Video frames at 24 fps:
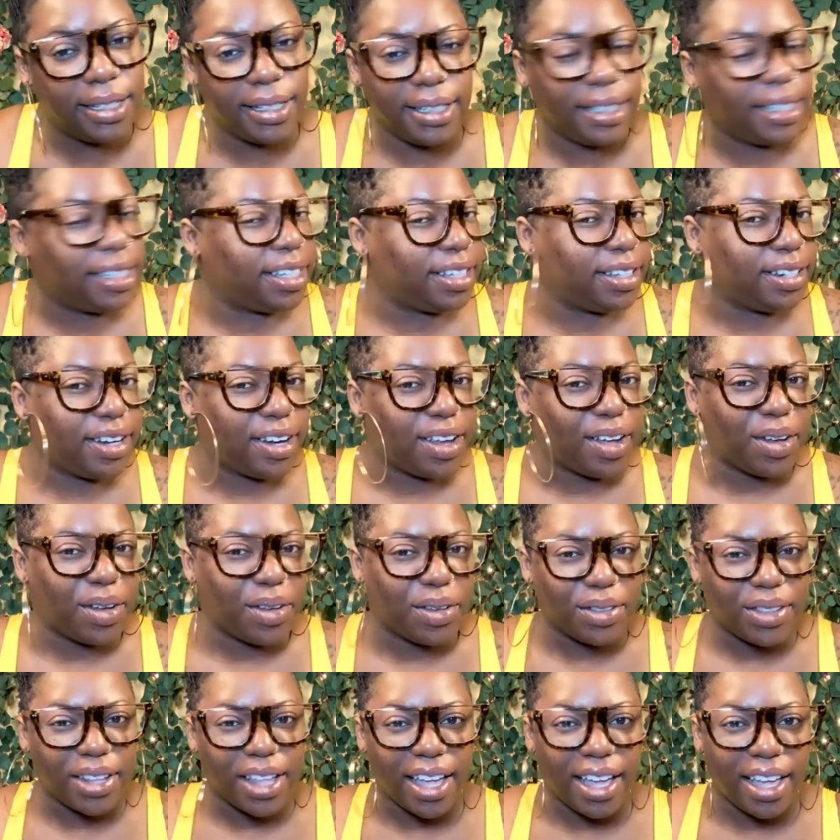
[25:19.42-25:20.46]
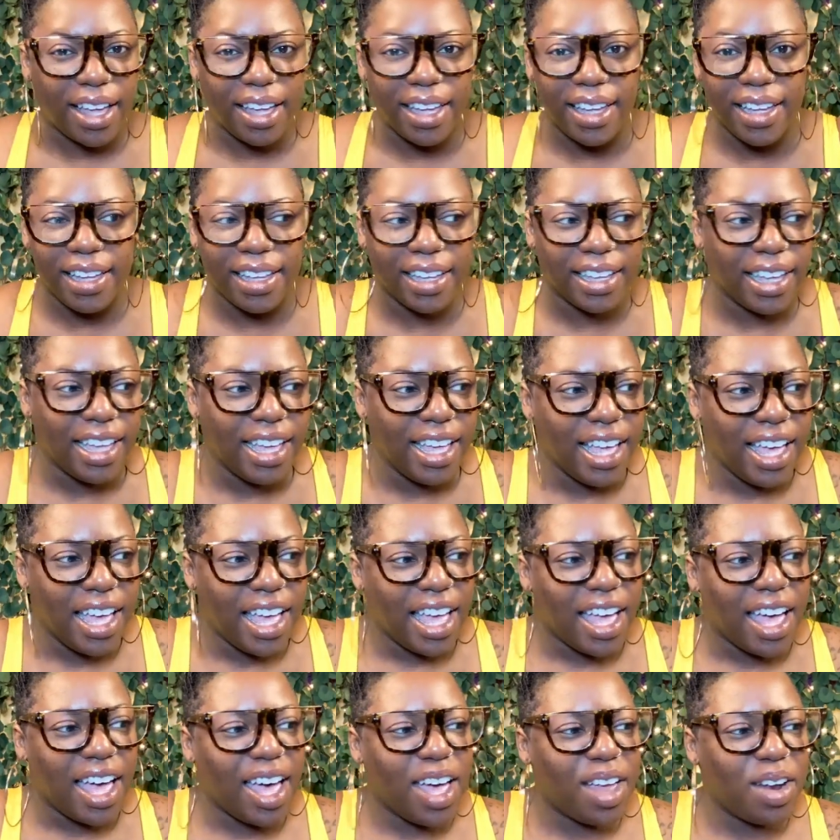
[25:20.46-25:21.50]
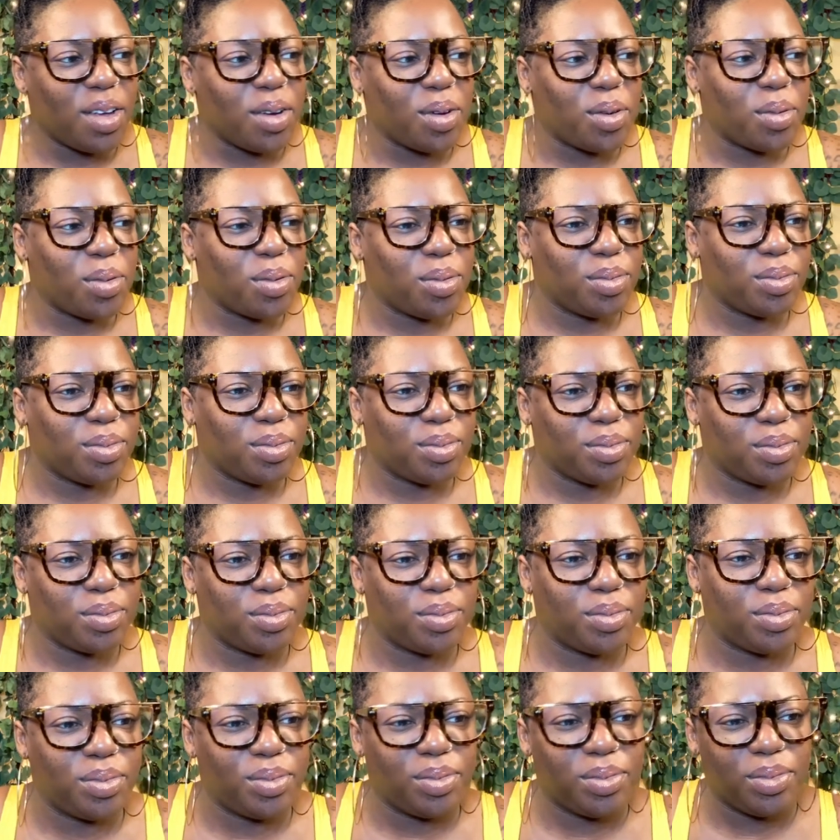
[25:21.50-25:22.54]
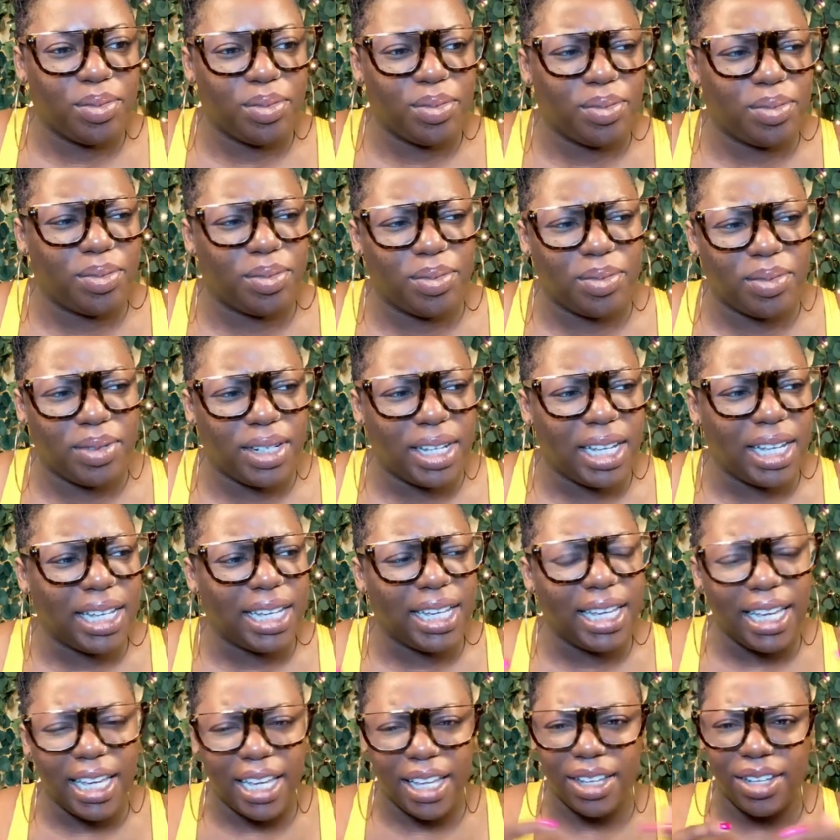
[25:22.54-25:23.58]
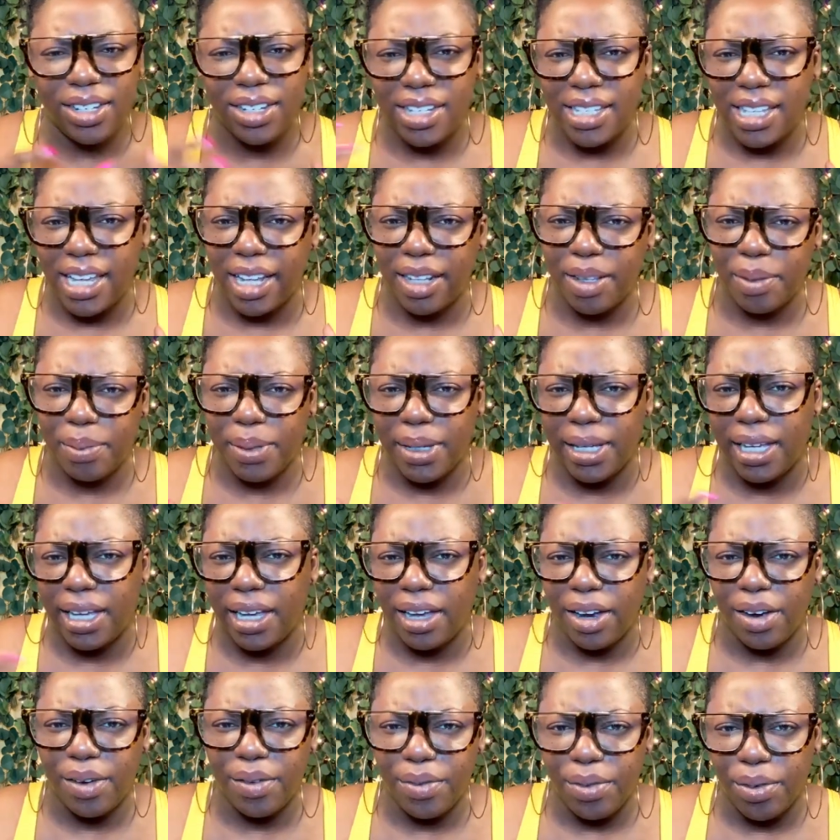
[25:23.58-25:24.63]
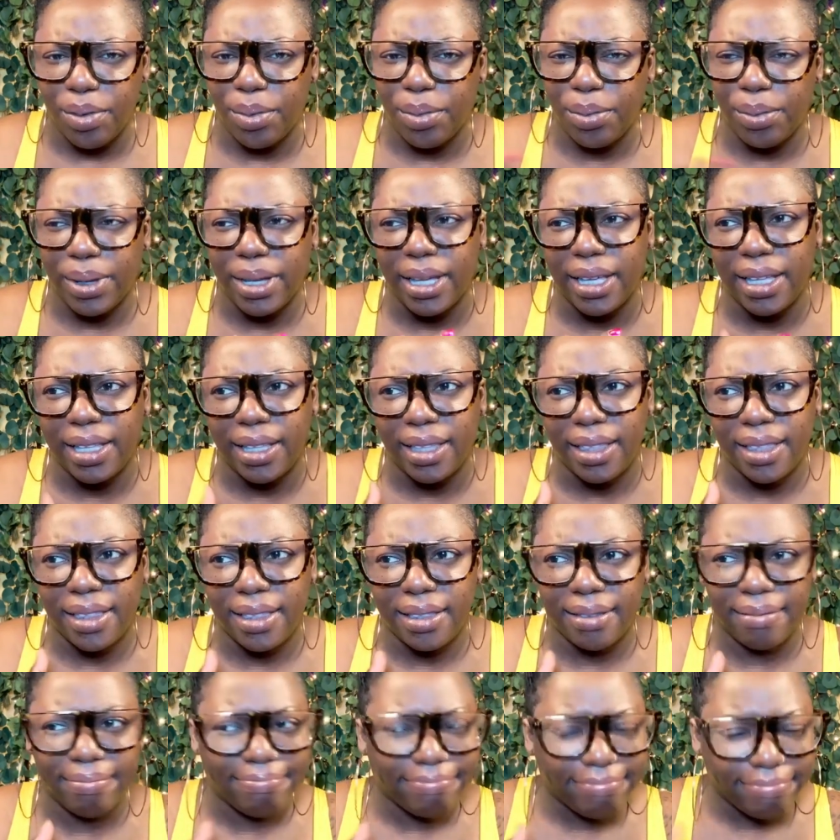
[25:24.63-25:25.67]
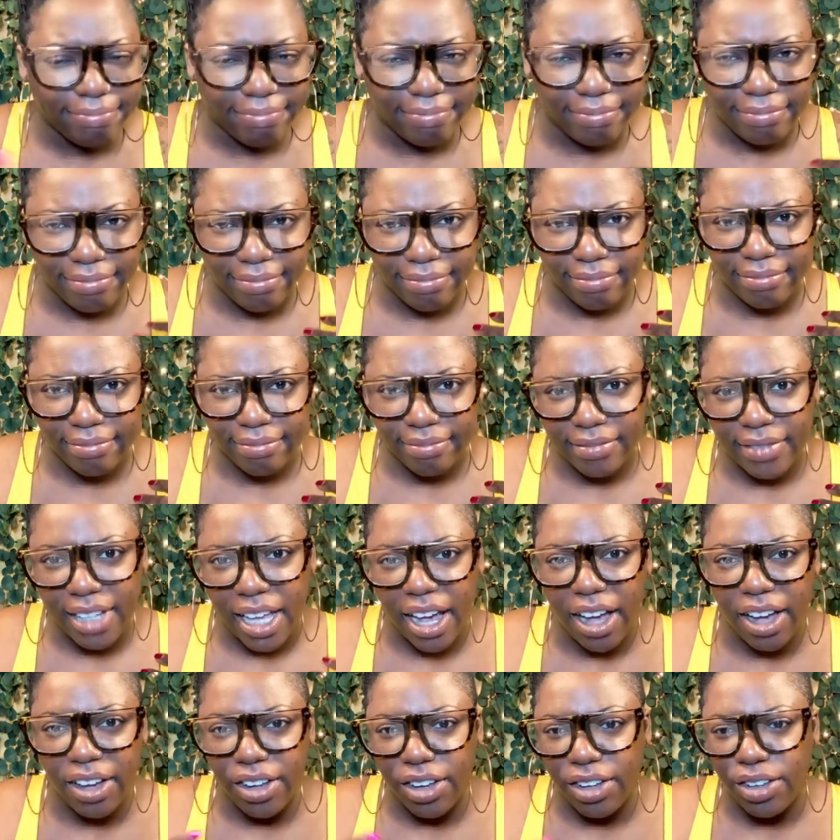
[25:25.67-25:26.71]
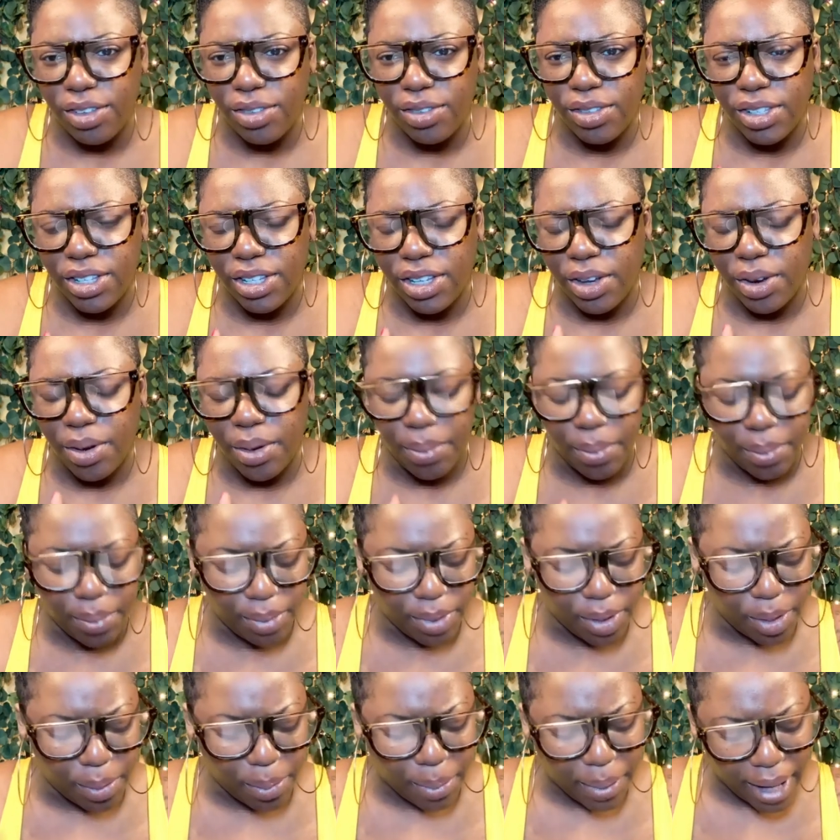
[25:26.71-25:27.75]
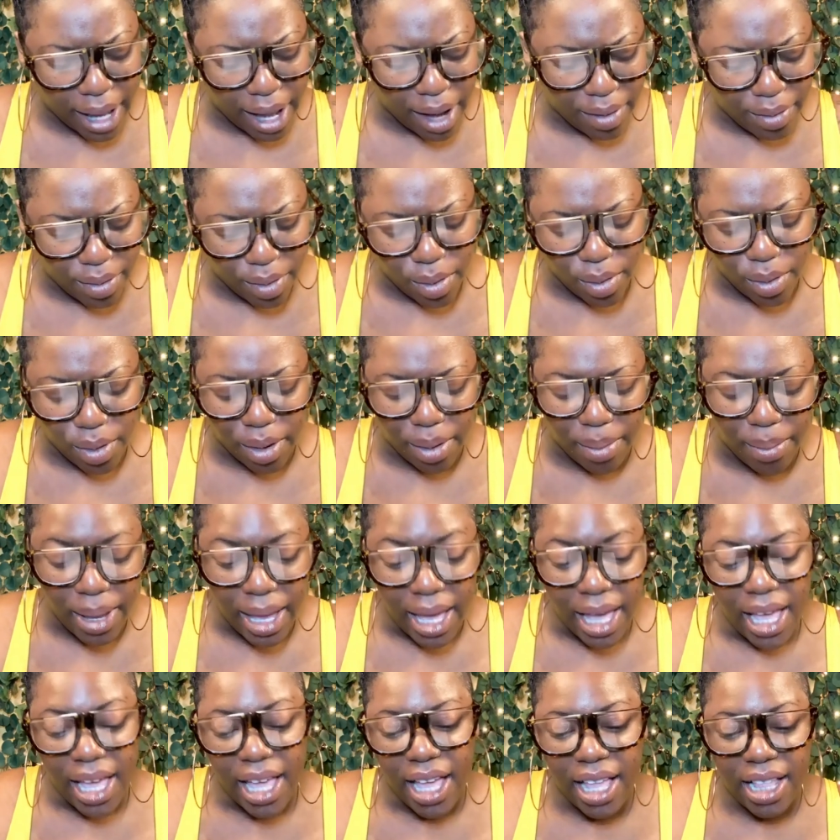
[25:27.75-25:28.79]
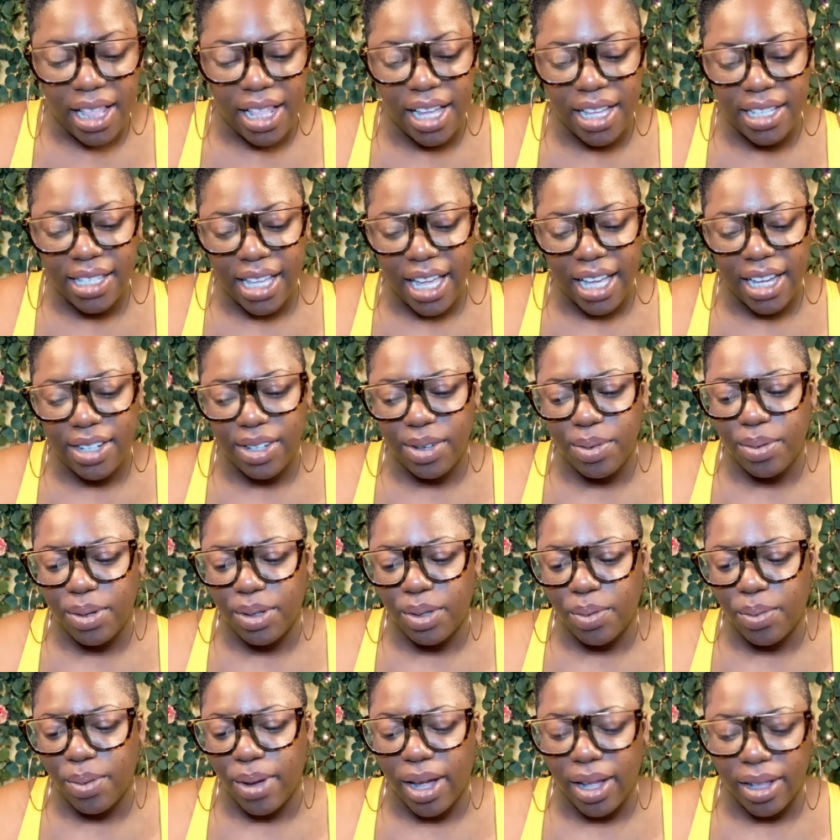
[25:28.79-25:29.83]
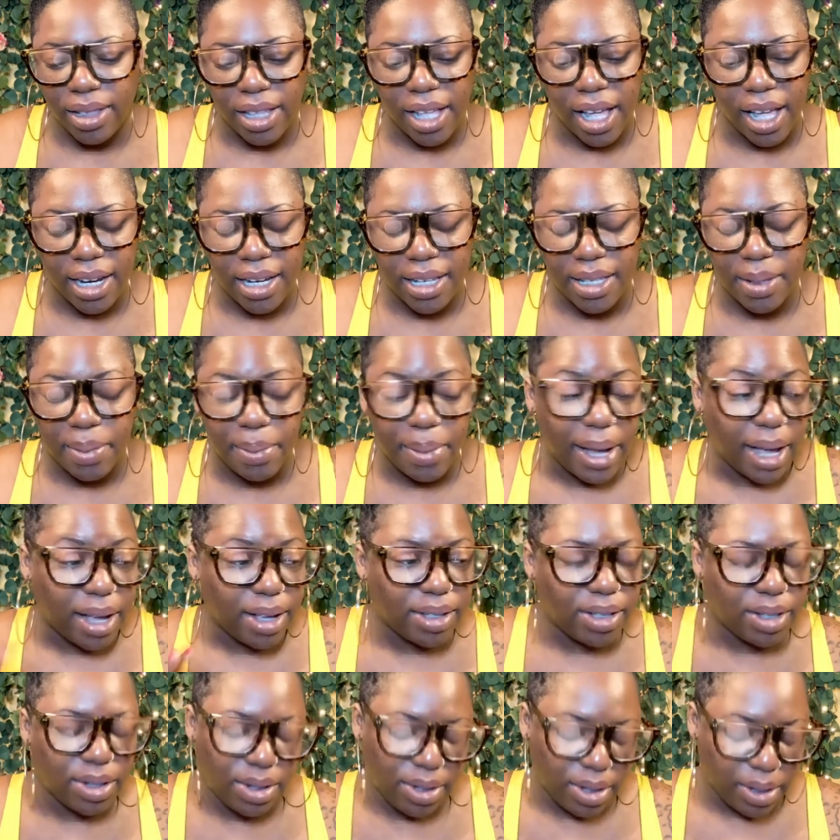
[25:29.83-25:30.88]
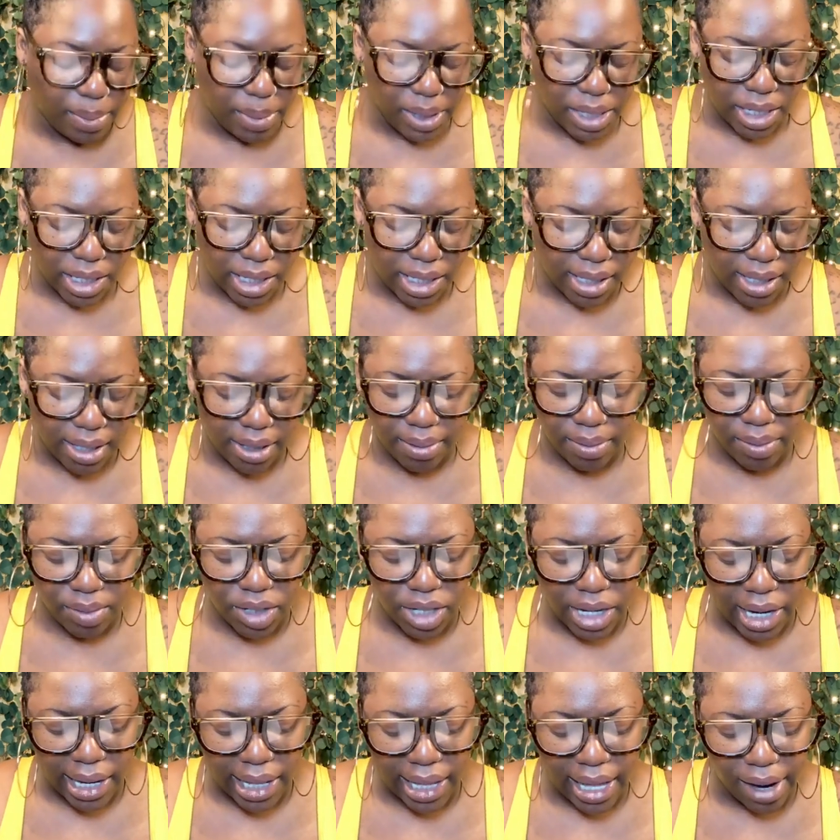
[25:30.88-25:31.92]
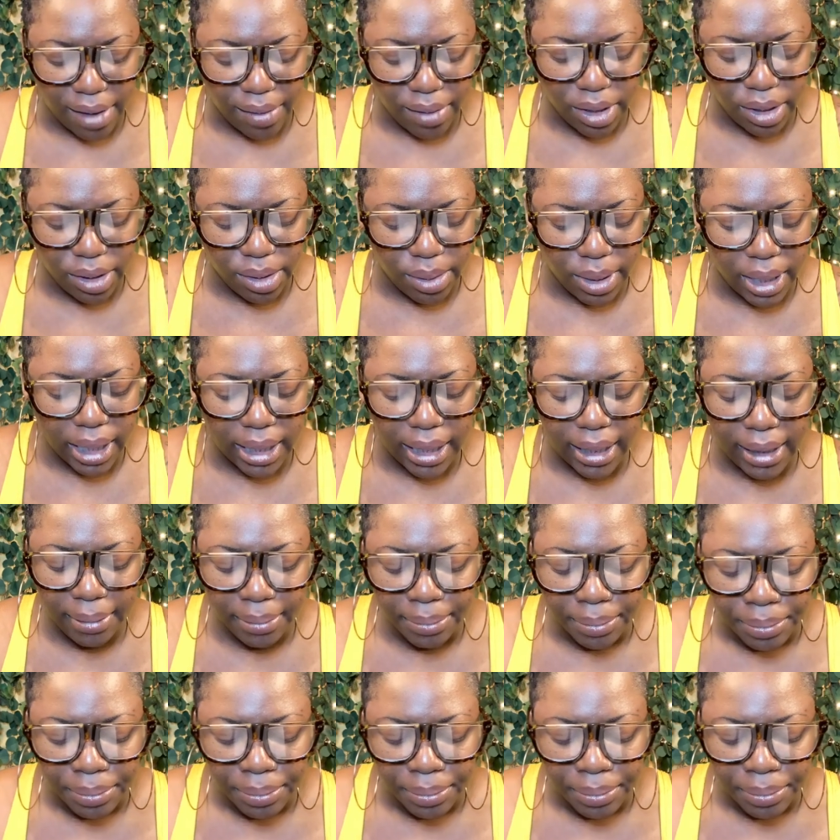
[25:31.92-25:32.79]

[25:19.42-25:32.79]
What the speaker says: You know, like, I don't, again, you just have to be careful with how you're using your platform. And that's actually what the Wild Thought is about. So let me just share that really quickly.